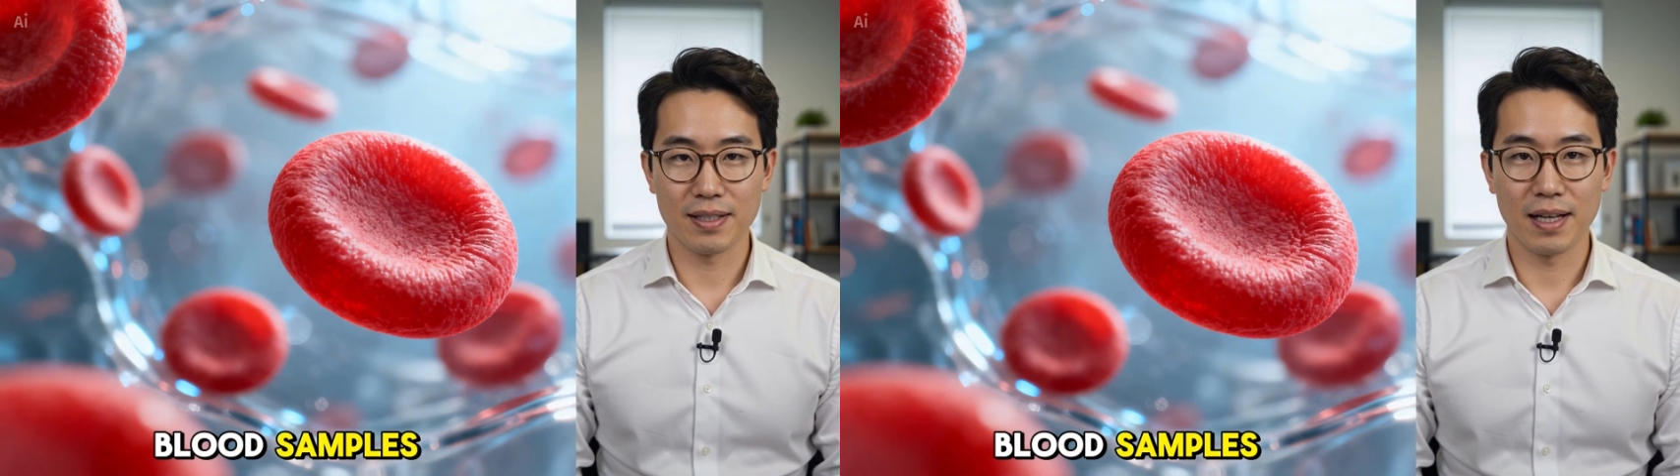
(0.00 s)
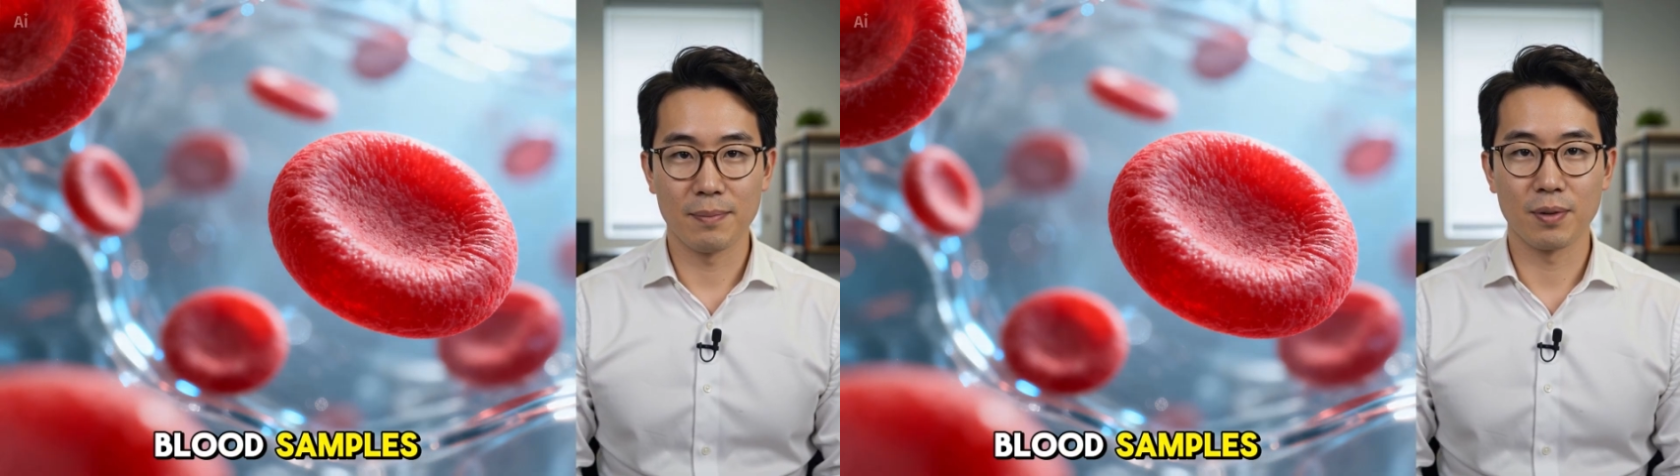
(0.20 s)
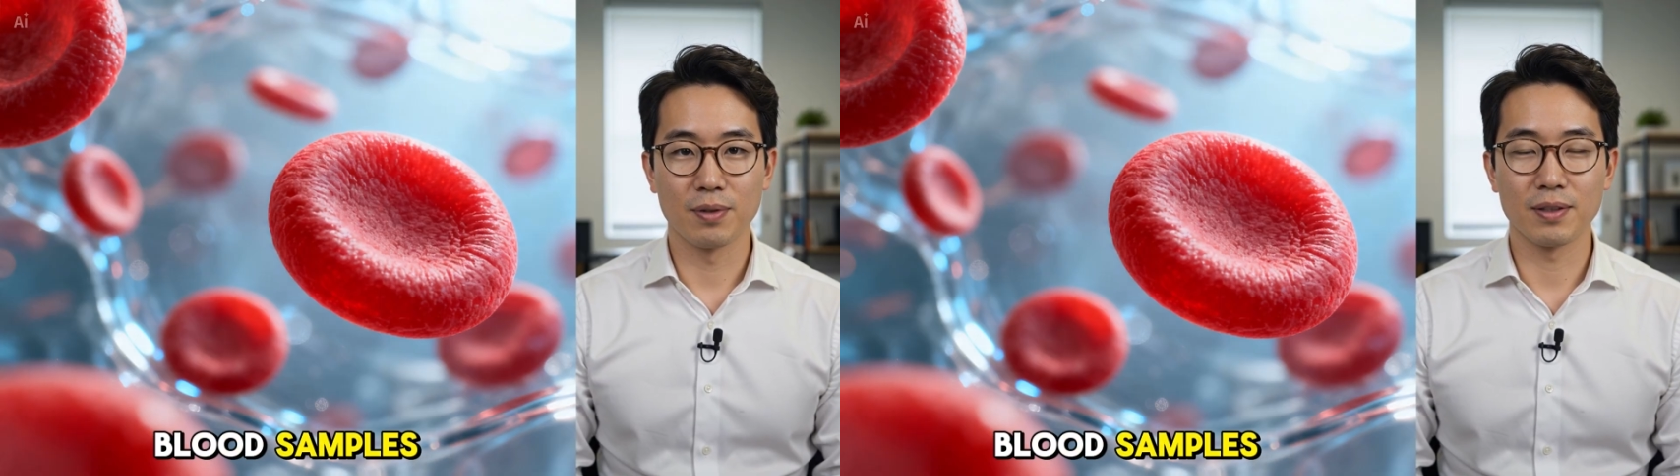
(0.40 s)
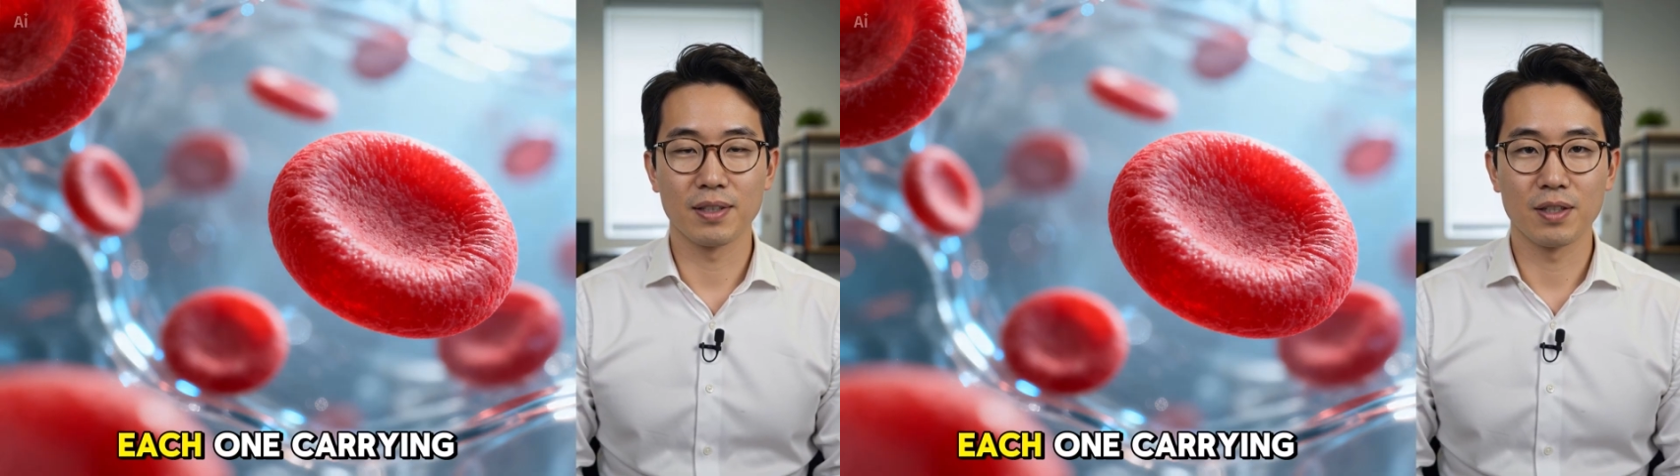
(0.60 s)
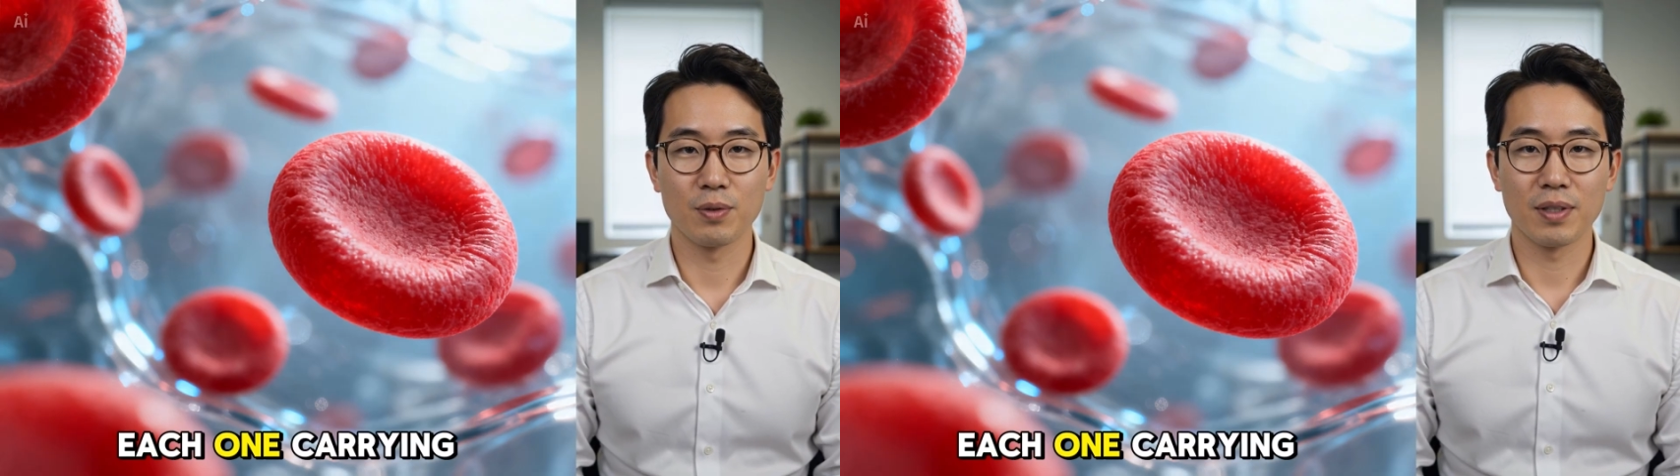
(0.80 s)
samples,
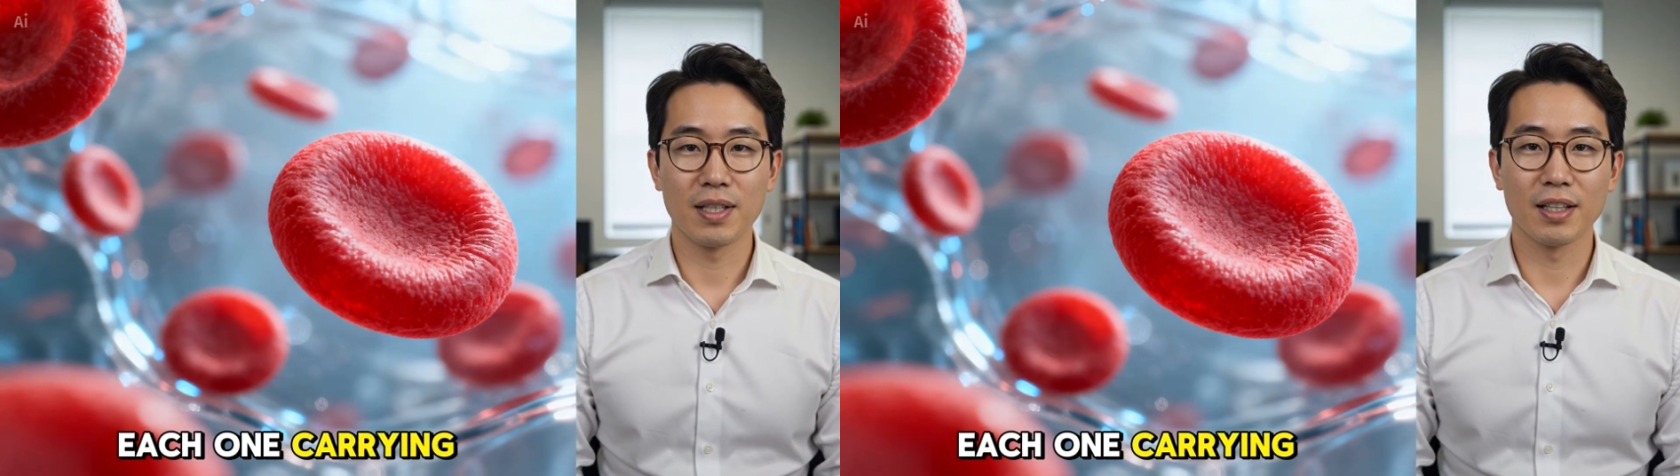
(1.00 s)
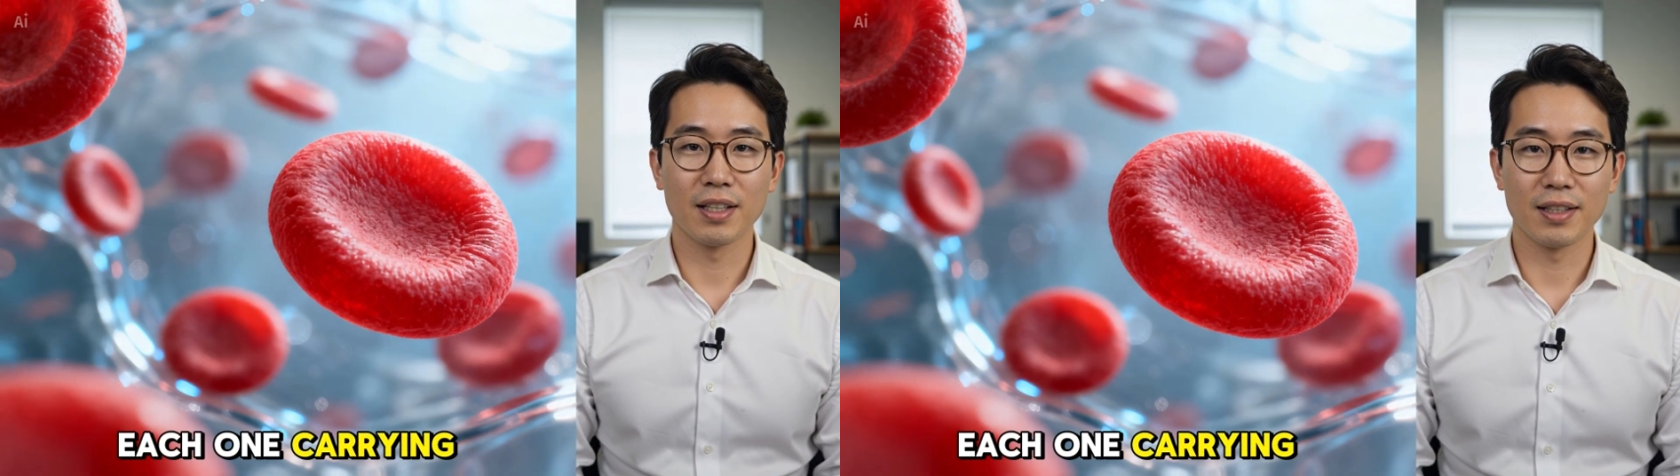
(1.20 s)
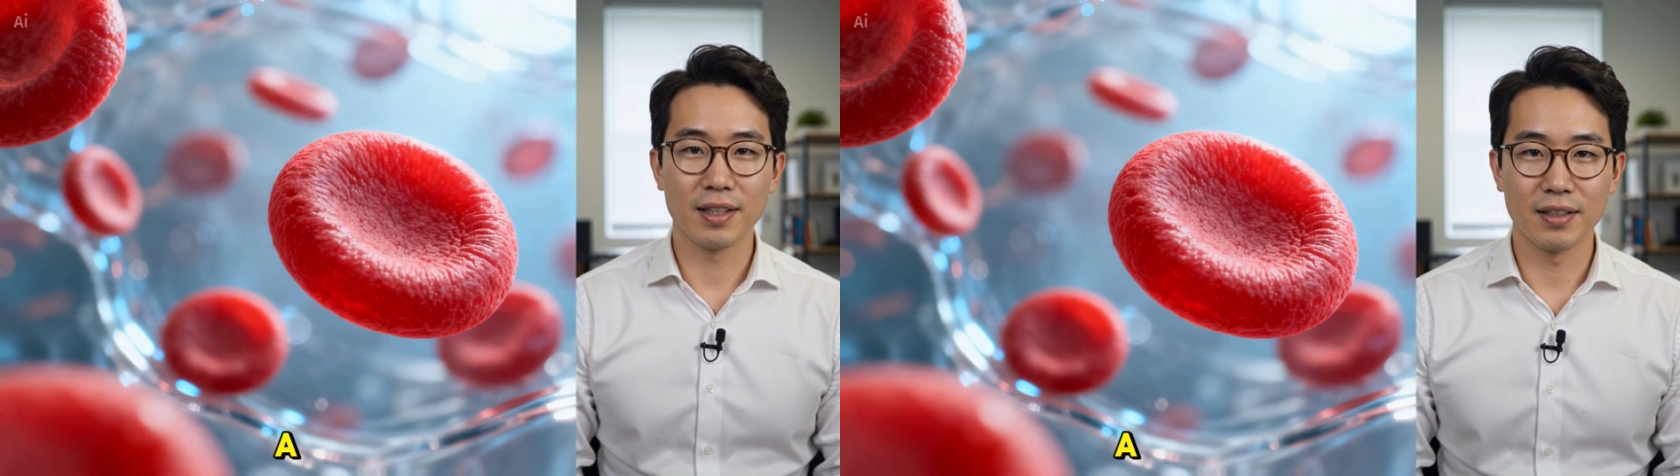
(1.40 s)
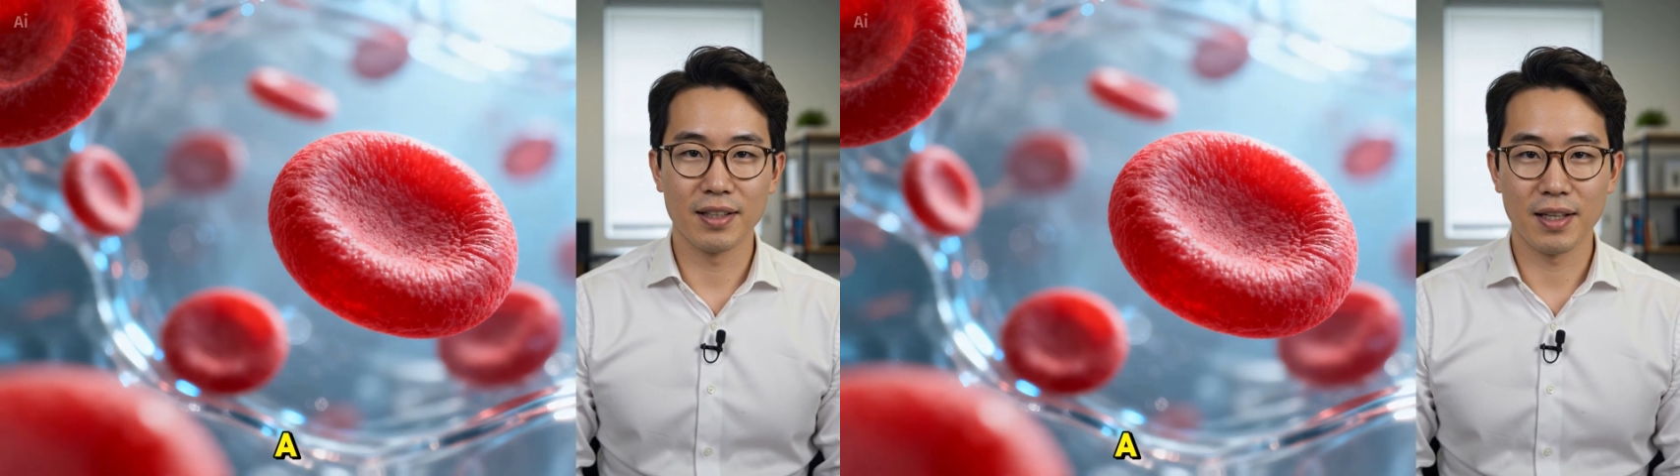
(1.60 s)
each one carrying a